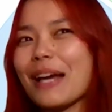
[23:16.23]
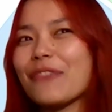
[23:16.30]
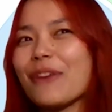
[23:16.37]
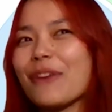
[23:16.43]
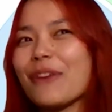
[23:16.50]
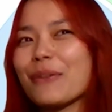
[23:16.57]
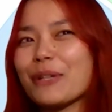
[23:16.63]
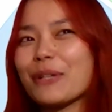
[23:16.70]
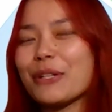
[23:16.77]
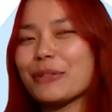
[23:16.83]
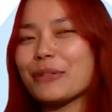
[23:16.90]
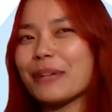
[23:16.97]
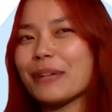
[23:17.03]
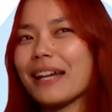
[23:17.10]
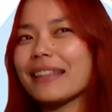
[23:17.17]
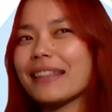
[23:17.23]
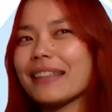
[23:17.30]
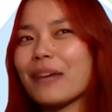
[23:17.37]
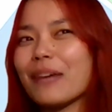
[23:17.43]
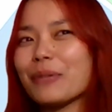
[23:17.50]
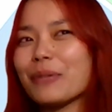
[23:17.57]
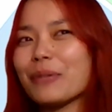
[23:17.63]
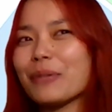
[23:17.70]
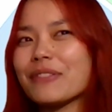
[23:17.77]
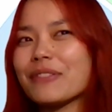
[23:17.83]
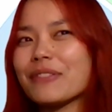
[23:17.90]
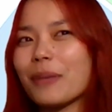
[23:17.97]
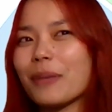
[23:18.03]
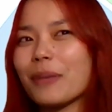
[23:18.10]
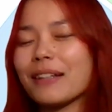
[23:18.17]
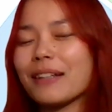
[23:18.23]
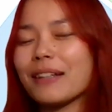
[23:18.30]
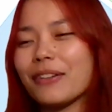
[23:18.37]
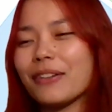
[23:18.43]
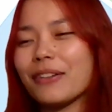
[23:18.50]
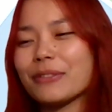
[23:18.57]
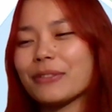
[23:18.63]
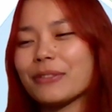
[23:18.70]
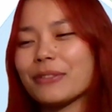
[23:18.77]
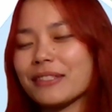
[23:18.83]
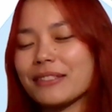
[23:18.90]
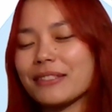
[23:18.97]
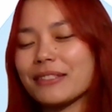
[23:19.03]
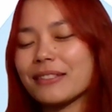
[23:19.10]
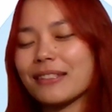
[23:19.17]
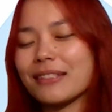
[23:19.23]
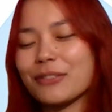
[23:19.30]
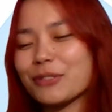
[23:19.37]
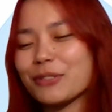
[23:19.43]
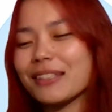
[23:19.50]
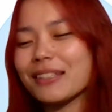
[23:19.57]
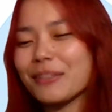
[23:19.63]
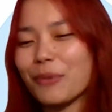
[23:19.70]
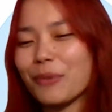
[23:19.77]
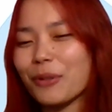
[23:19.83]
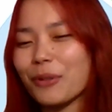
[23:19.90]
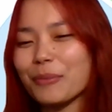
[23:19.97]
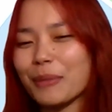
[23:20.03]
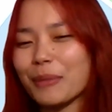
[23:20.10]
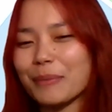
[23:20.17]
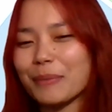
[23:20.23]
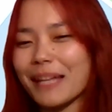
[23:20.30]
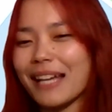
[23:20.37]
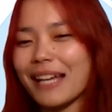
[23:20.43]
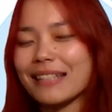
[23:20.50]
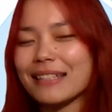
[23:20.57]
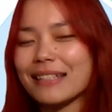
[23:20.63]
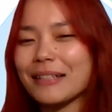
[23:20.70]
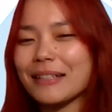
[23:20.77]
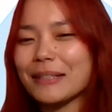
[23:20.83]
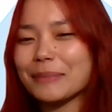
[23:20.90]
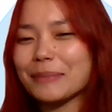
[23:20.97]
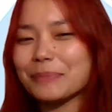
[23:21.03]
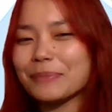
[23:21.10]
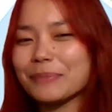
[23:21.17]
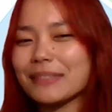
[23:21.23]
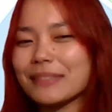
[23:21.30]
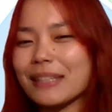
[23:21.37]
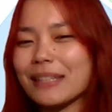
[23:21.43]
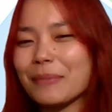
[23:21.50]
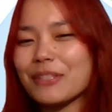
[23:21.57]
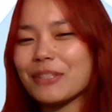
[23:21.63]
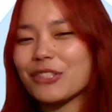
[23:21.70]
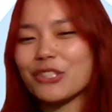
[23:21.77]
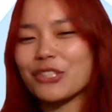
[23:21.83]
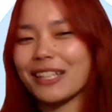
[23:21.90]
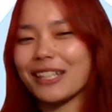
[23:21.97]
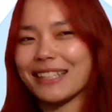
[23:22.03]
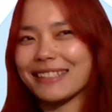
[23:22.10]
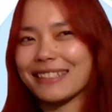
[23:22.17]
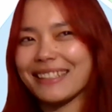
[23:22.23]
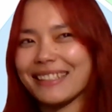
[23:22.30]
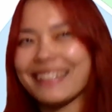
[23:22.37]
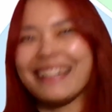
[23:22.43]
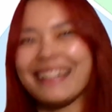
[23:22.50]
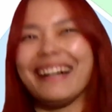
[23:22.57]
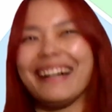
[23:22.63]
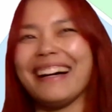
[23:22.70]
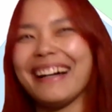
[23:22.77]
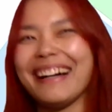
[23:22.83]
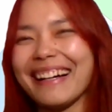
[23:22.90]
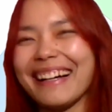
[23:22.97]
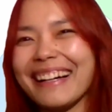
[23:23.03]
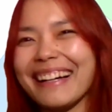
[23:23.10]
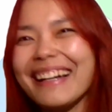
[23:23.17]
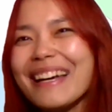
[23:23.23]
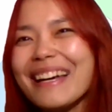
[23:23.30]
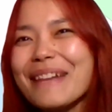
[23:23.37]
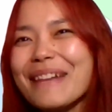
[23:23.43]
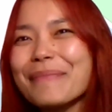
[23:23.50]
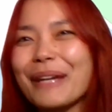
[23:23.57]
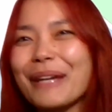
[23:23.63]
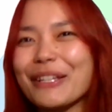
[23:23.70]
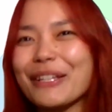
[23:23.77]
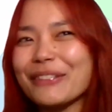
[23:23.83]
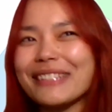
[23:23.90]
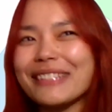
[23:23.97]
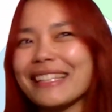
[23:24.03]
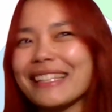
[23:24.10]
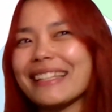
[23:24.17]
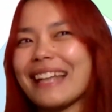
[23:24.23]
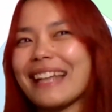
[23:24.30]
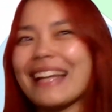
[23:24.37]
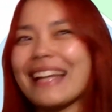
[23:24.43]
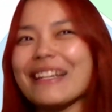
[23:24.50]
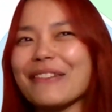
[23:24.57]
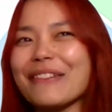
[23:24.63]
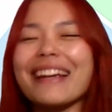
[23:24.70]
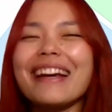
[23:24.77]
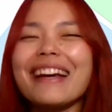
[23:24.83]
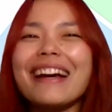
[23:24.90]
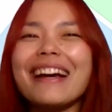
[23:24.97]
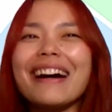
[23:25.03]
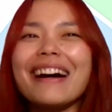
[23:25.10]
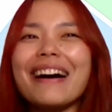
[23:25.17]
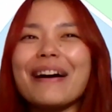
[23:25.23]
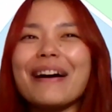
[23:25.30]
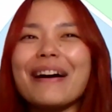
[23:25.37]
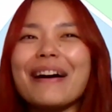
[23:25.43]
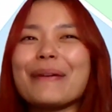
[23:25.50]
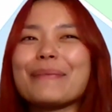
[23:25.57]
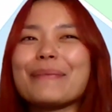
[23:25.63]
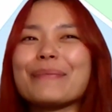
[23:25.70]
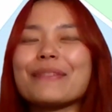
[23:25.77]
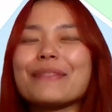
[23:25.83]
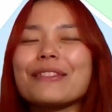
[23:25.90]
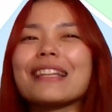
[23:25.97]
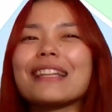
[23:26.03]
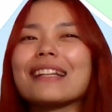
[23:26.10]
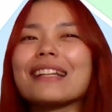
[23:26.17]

if I were you, I think I would have stopped at, oh, who's gonna water my plants? Let me just hug it. But you did it anyway. So